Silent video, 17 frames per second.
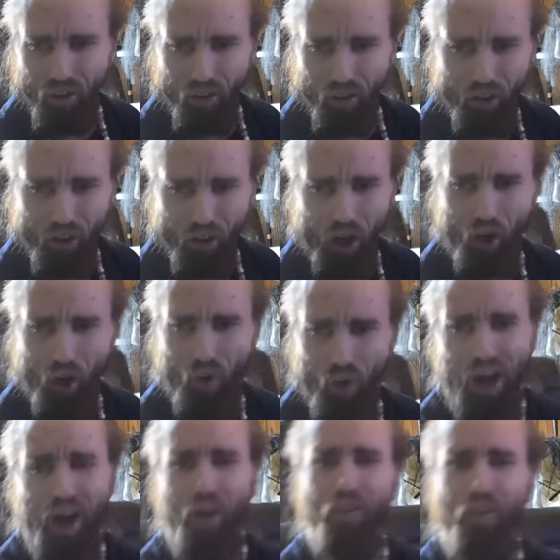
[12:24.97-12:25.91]

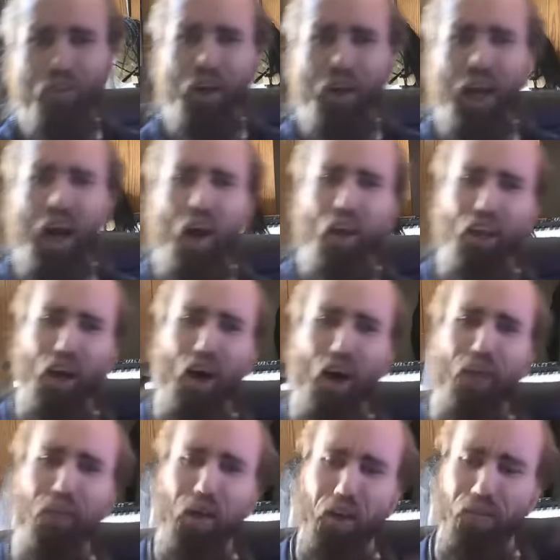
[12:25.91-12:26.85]
So I don't see how
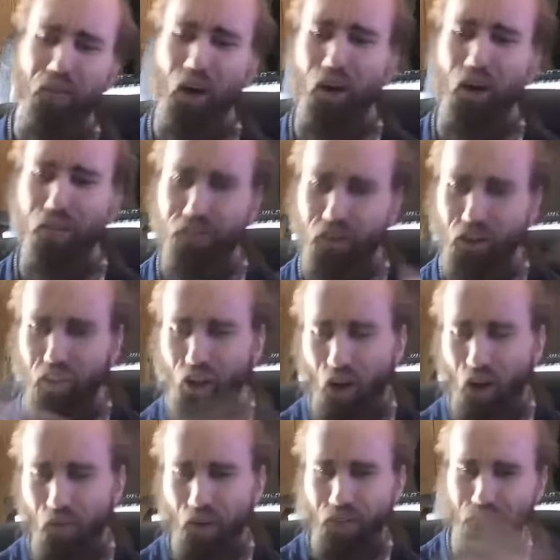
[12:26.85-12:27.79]
y'all motherfuckers can
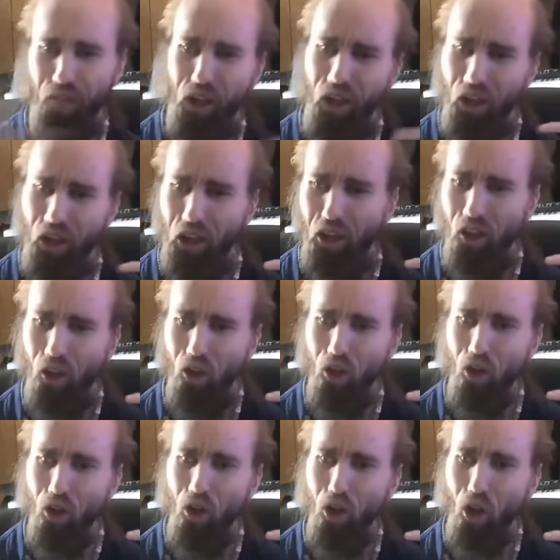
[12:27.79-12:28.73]
come at me
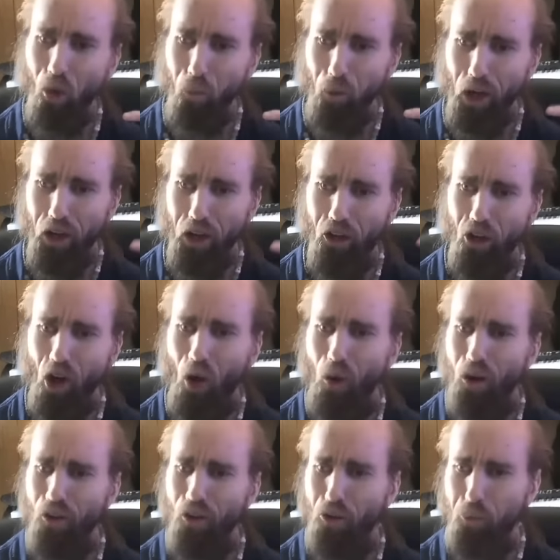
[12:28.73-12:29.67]
when
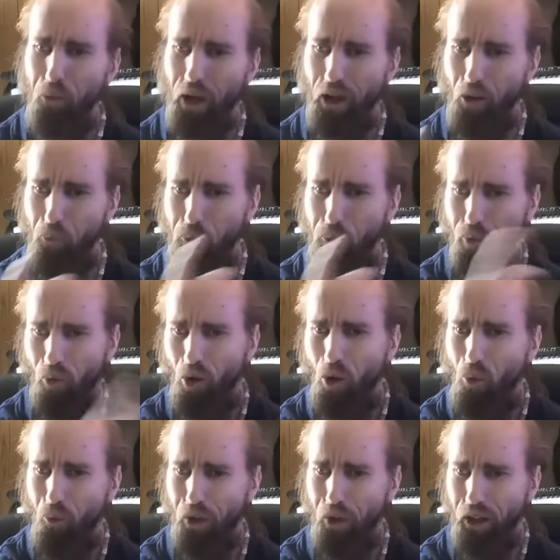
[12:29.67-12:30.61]
Tony's been
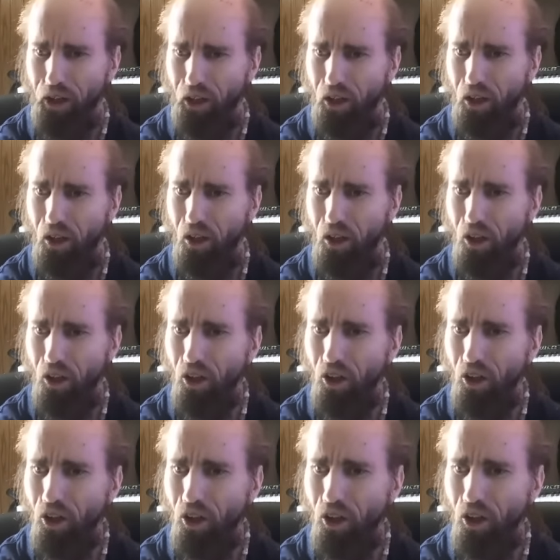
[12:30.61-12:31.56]
proven
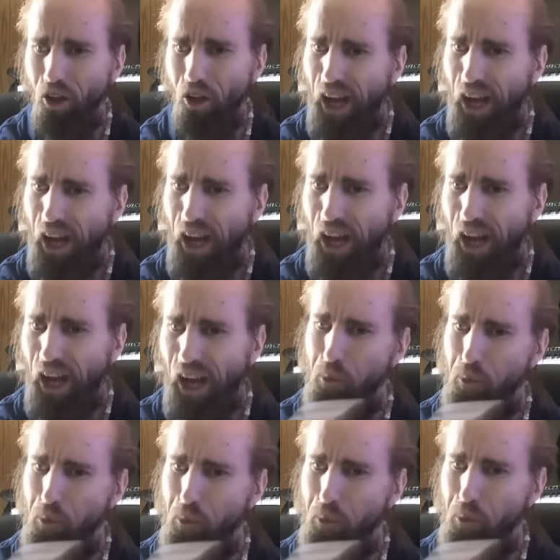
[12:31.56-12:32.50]
to actually
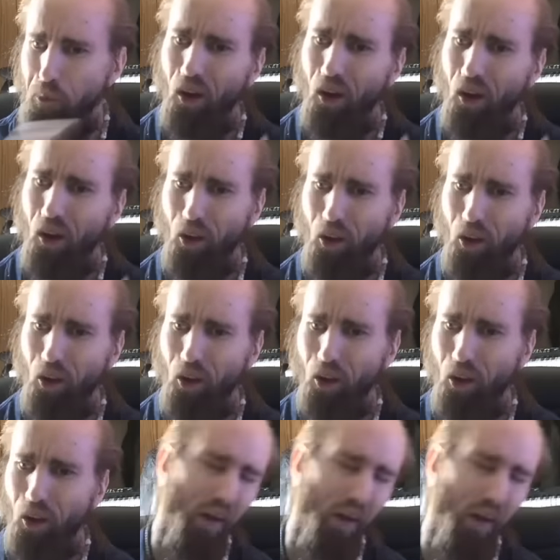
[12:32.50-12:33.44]
be a fucking
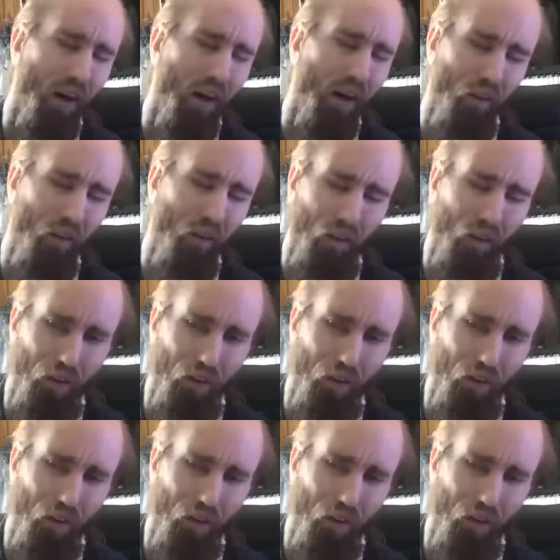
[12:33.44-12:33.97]
pedophile.